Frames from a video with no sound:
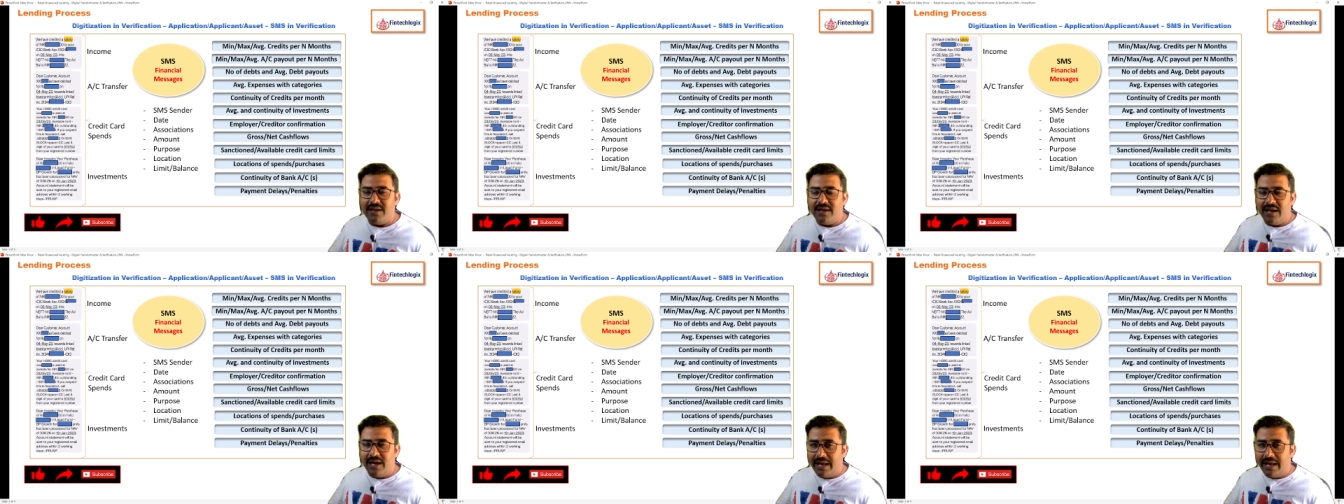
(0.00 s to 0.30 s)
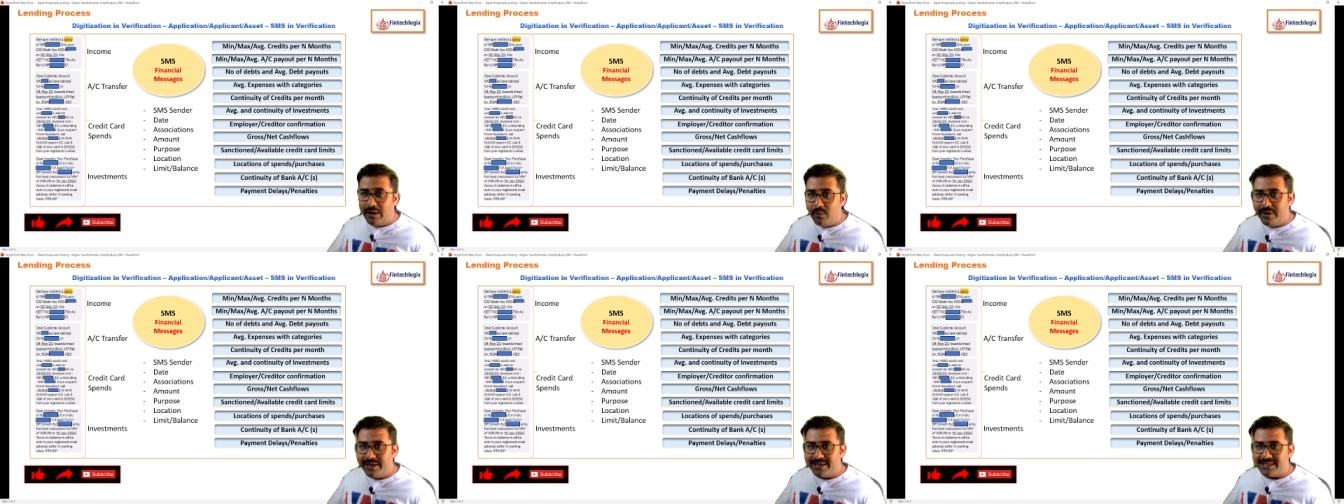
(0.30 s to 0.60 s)

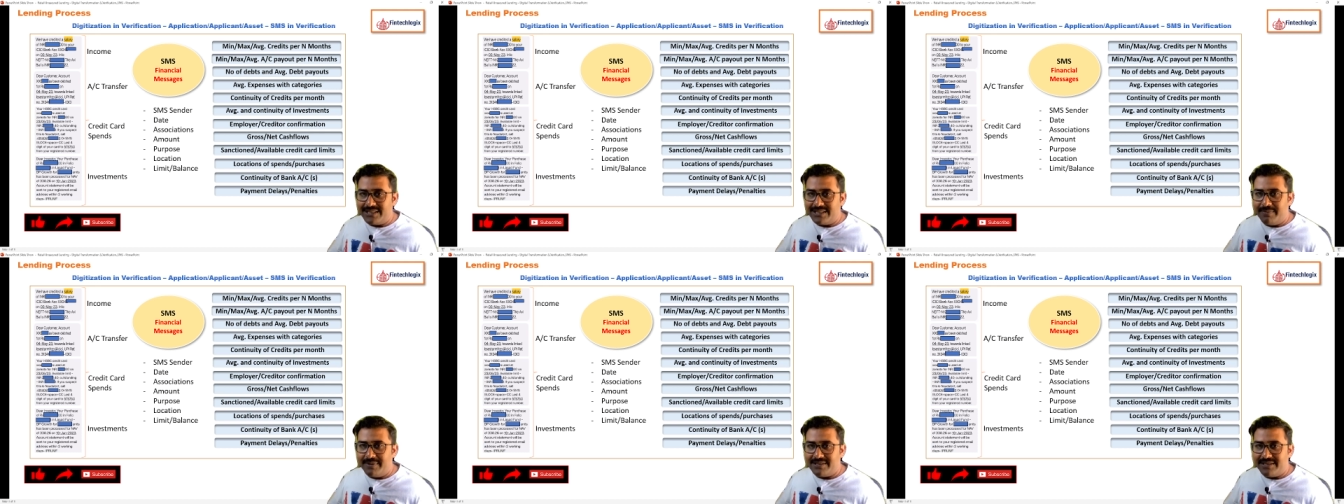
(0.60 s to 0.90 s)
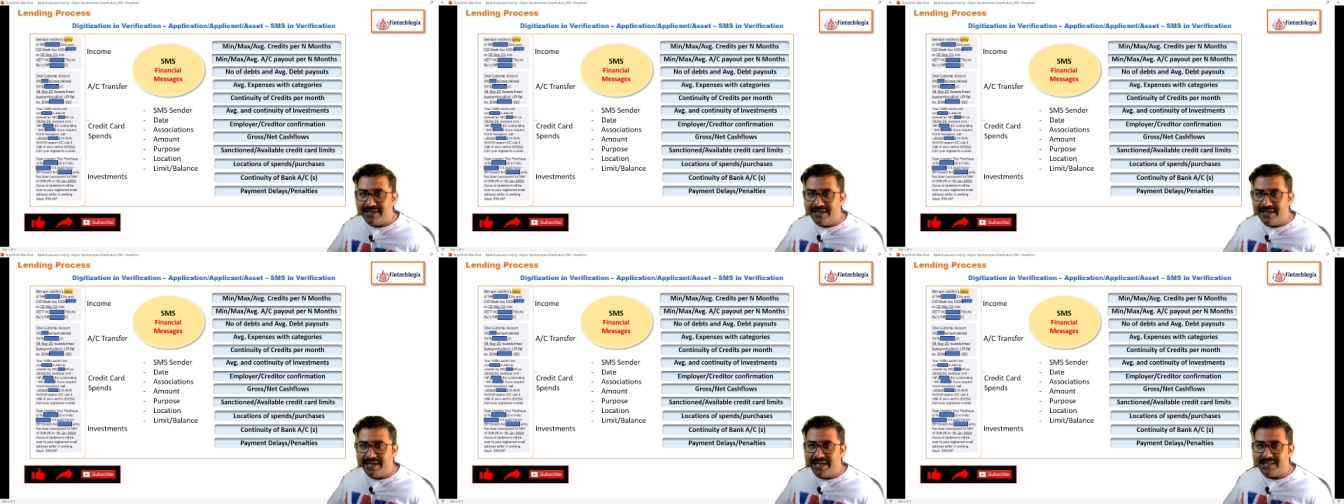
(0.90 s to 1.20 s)
how SMS
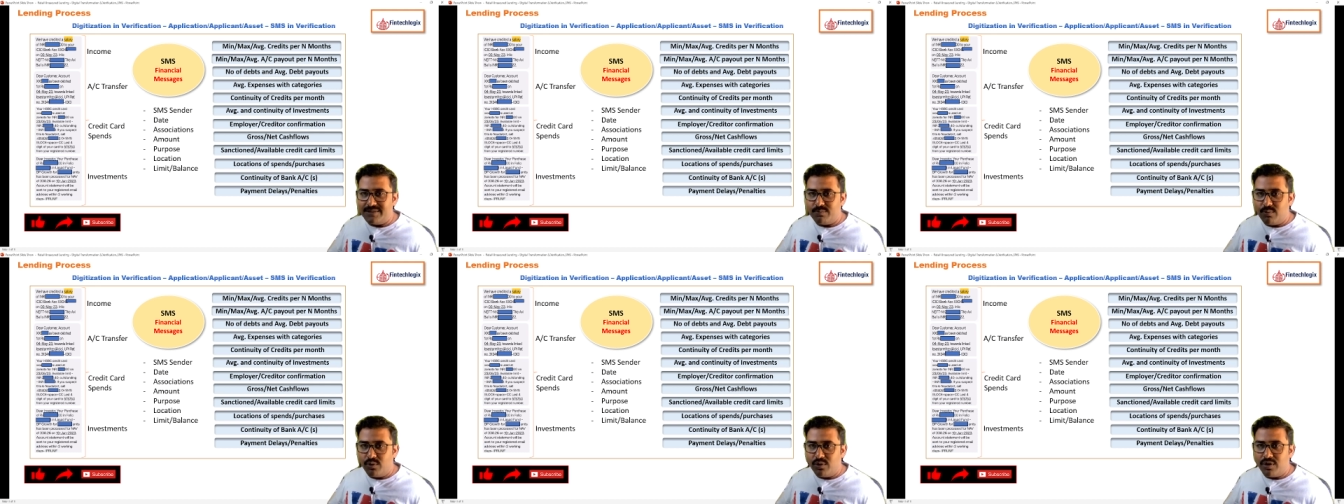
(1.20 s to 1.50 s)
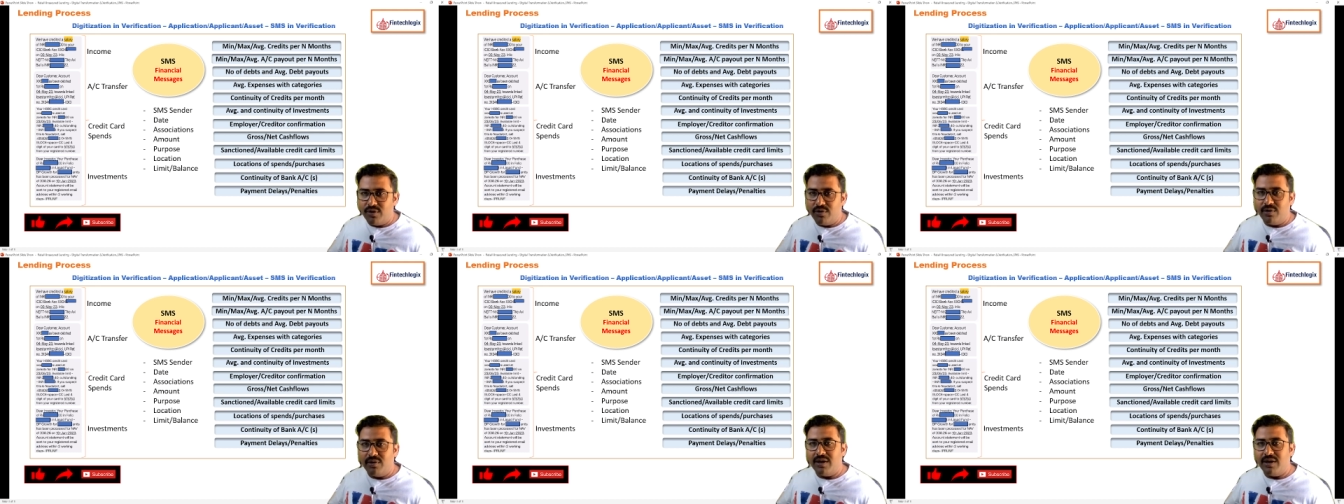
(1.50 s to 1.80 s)
data is
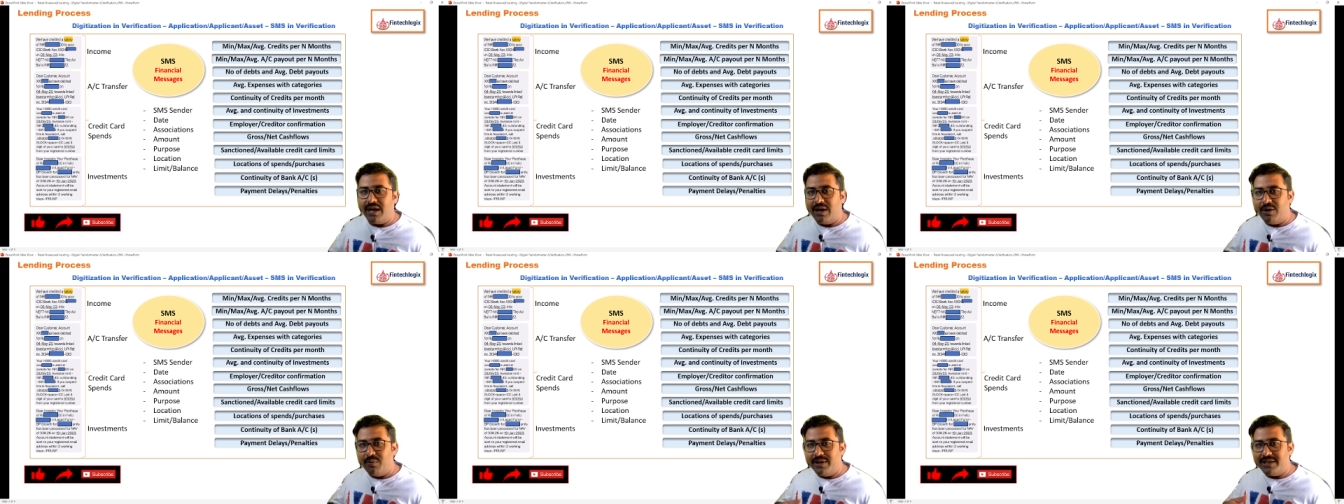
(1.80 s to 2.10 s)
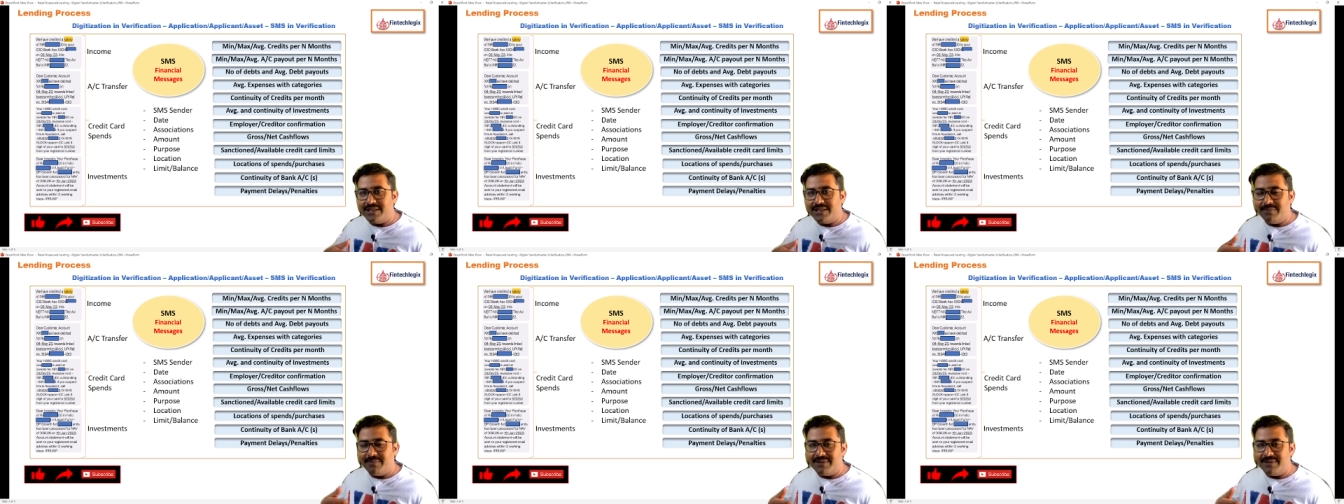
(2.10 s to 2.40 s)
procured, how
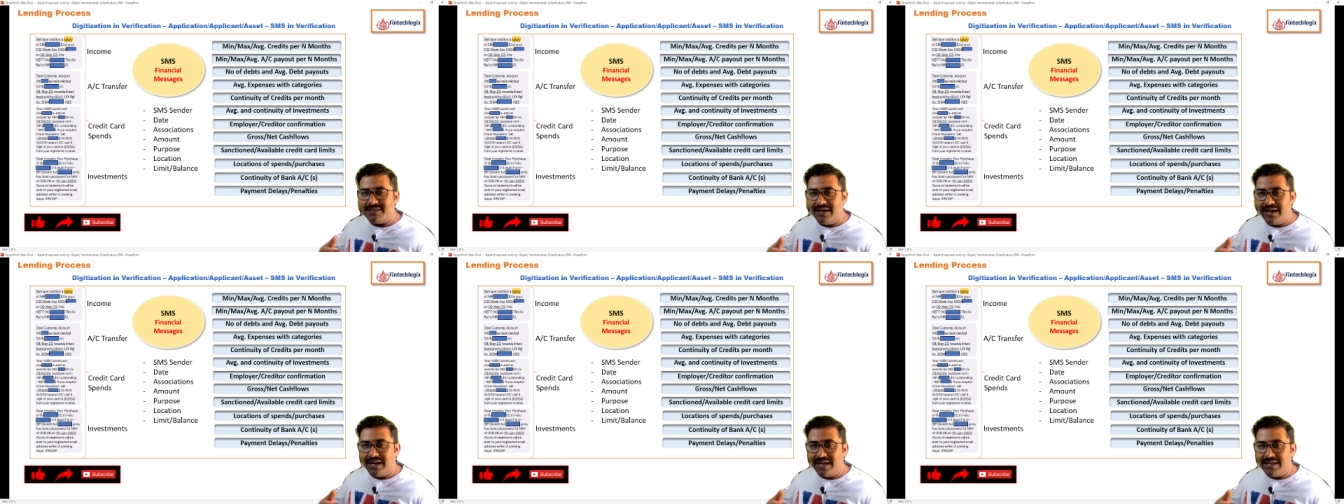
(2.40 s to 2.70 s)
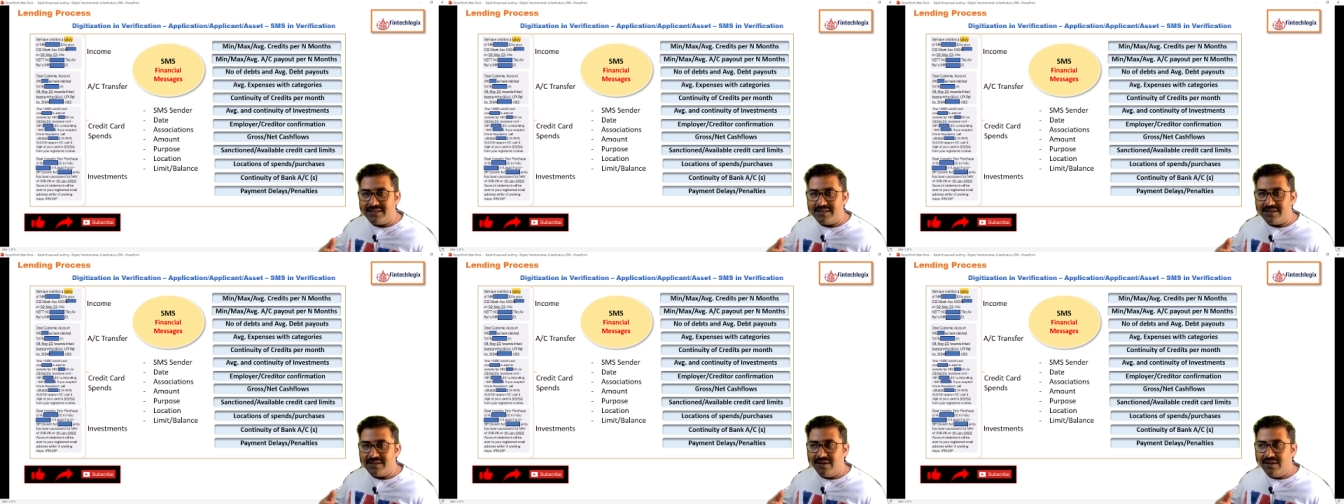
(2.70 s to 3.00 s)
SMS data
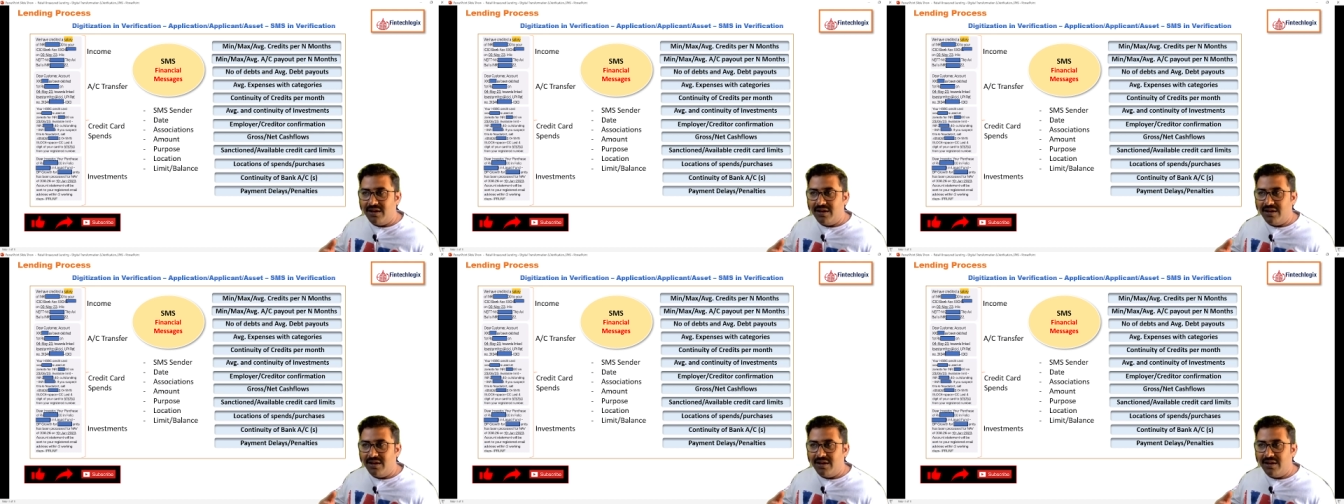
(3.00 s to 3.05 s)
is